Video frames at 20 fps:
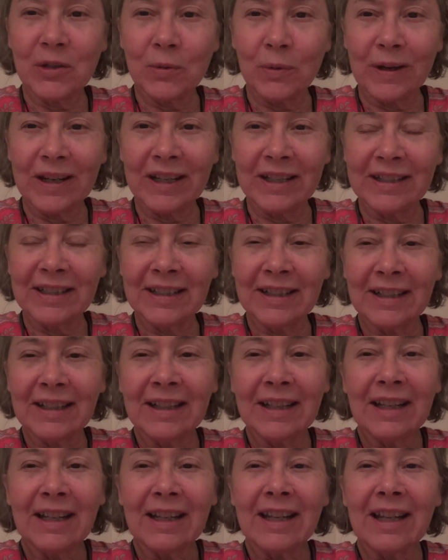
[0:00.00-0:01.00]
twin,
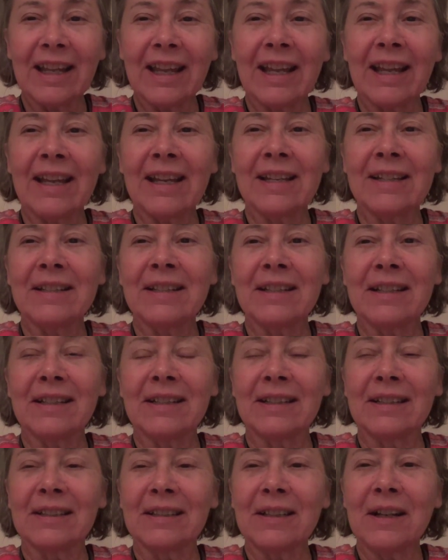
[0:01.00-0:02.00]
and
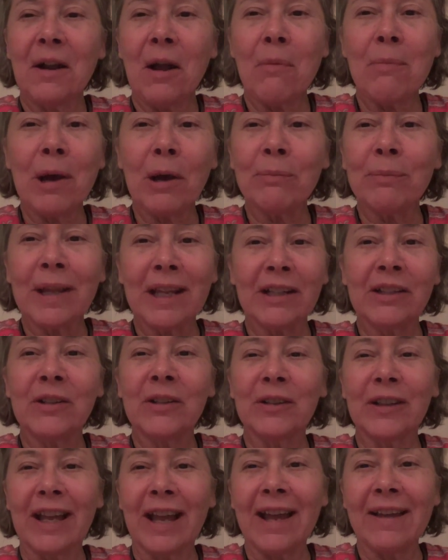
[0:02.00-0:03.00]
about
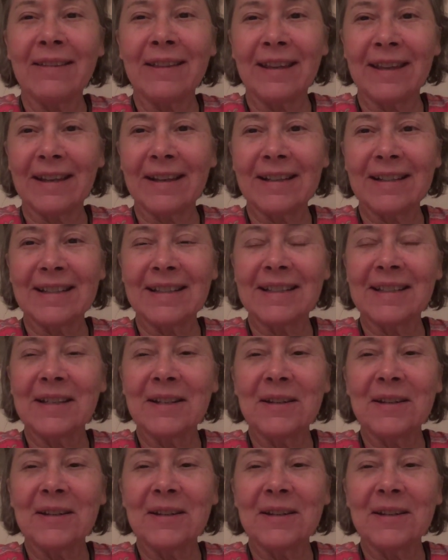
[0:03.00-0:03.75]
medical ethics.